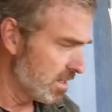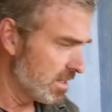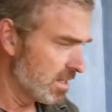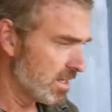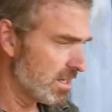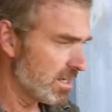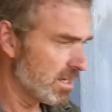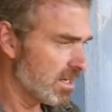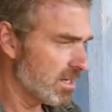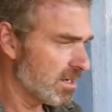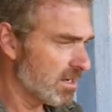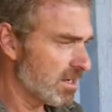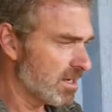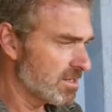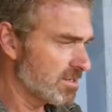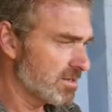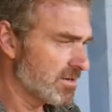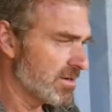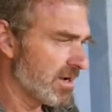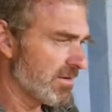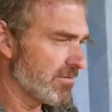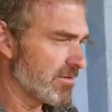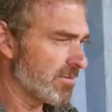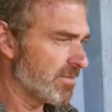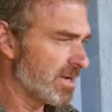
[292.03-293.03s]
I do
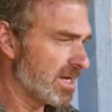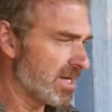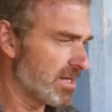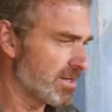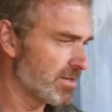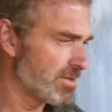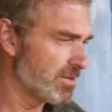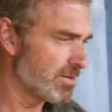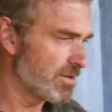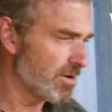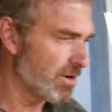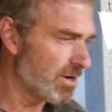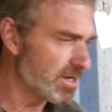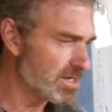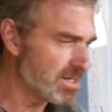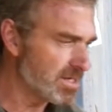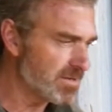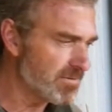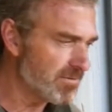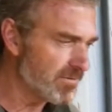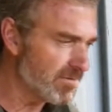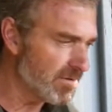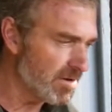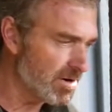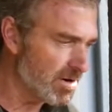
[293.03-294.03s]
have about
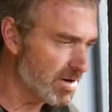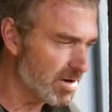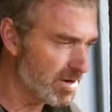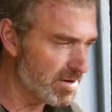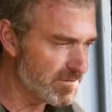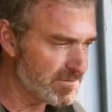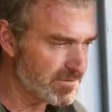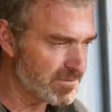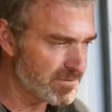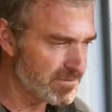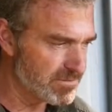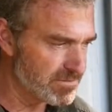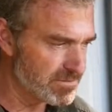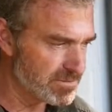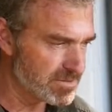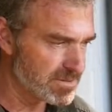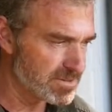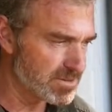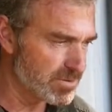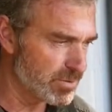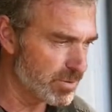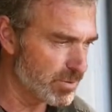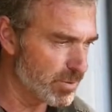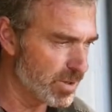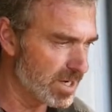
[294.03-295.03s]
95
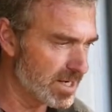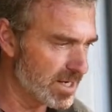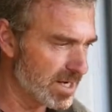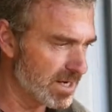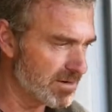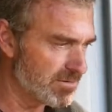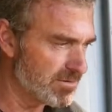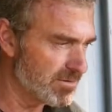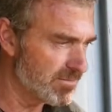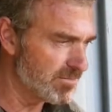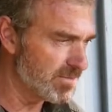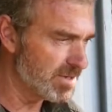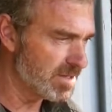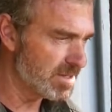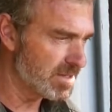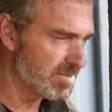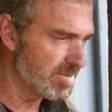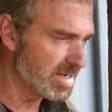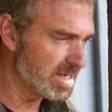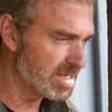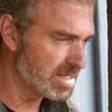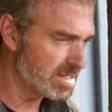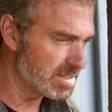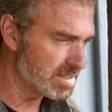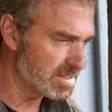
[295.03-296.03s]
to
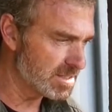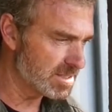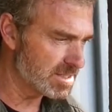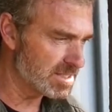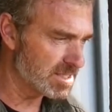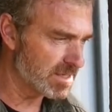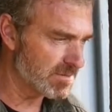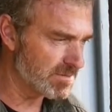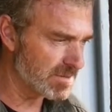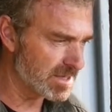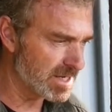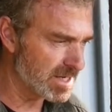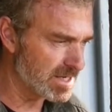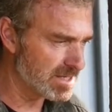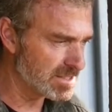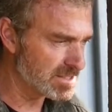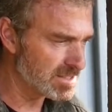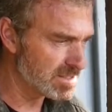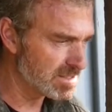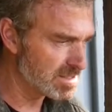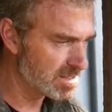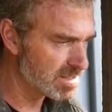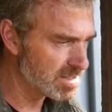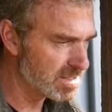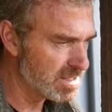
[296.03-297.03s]
100mm in some
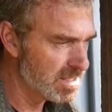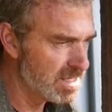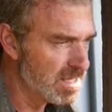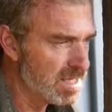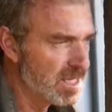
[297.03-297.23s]
cases